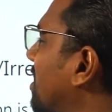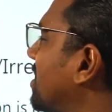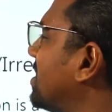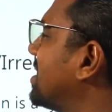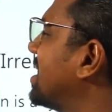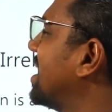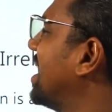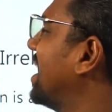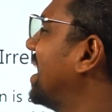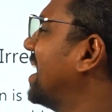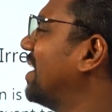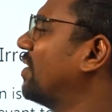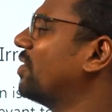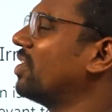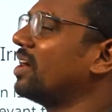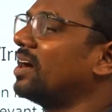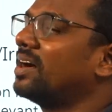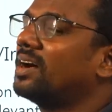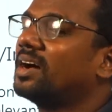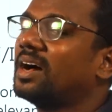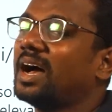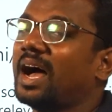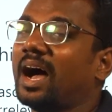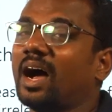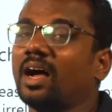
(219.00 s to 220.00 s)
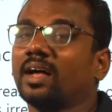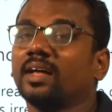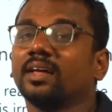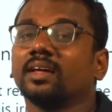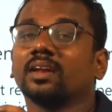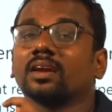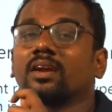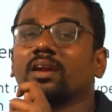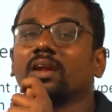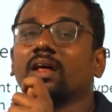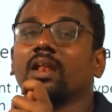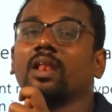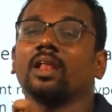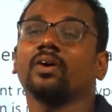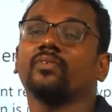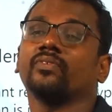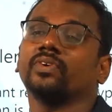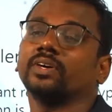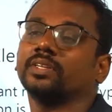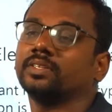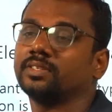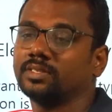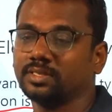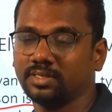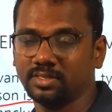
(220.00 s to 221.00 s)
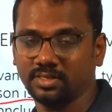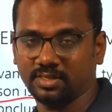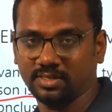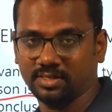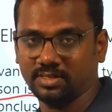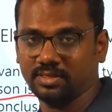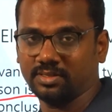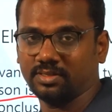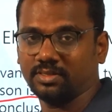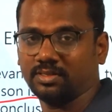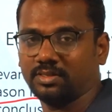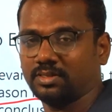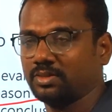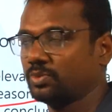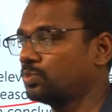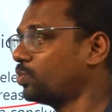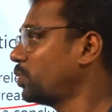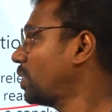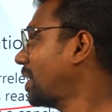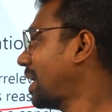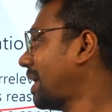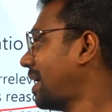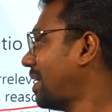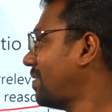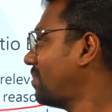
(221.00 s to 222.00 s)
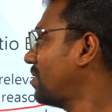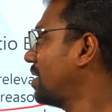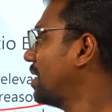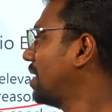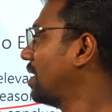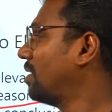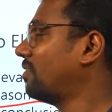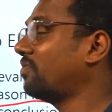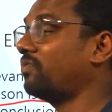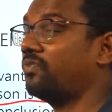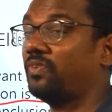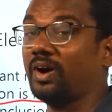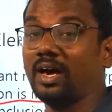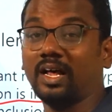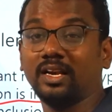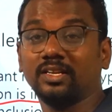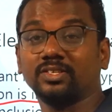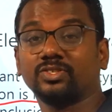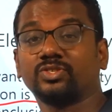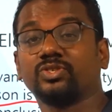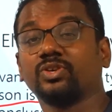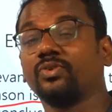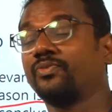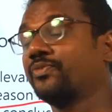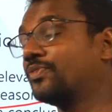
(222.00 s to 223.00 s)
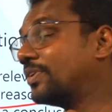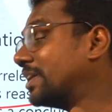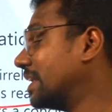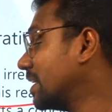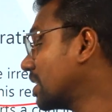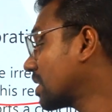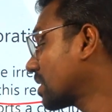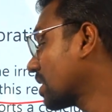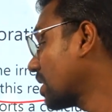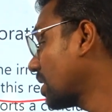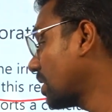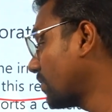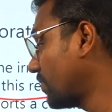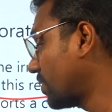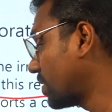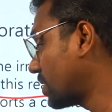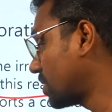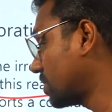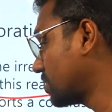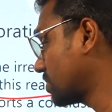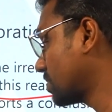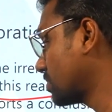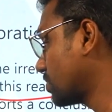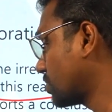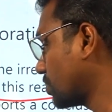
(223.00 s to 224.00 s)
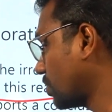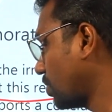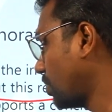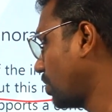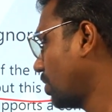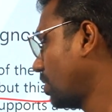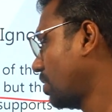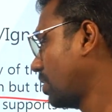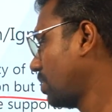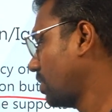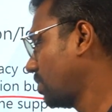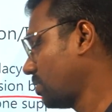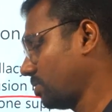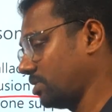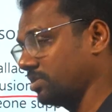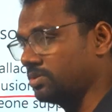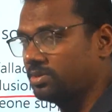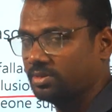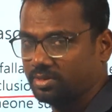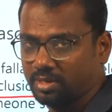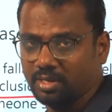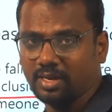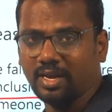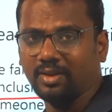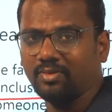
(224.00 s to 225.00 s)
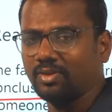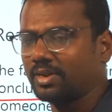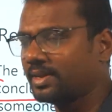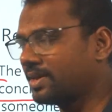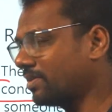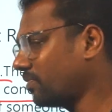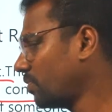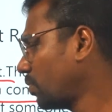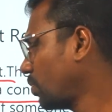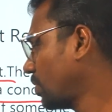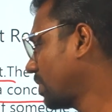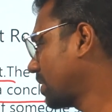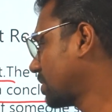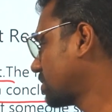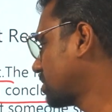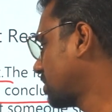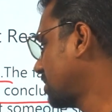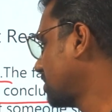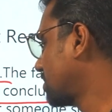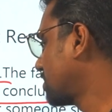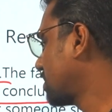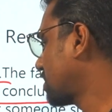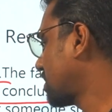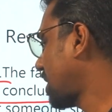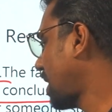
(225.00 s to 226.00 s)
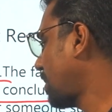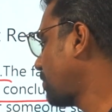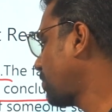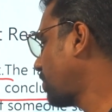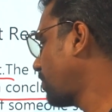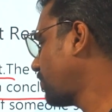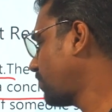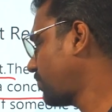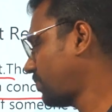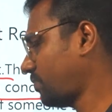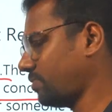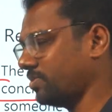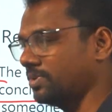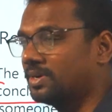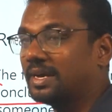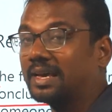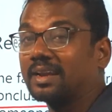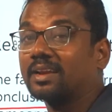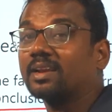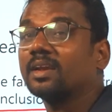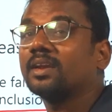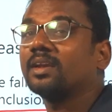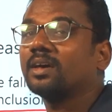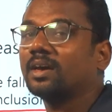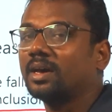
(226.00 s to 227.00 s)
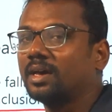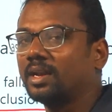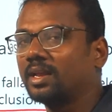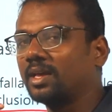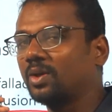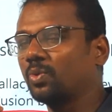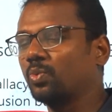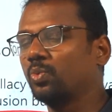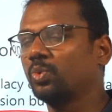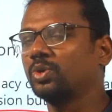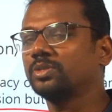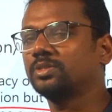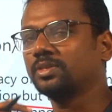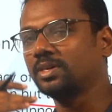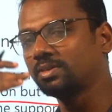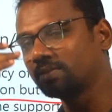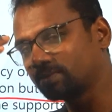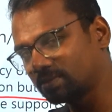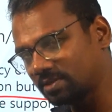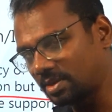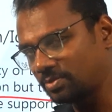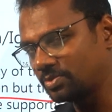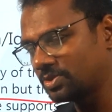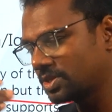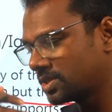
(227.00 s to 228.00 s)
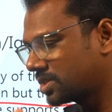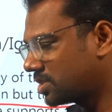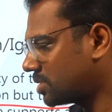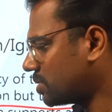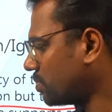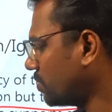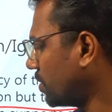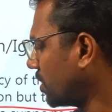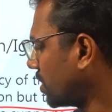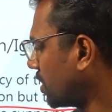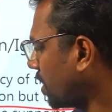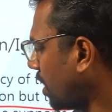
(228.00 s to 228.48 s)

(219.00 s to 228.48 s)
is irrelevant. We have fallacy of irrelevant reason. So I will give you an example. It's a type of red herring where the subject is being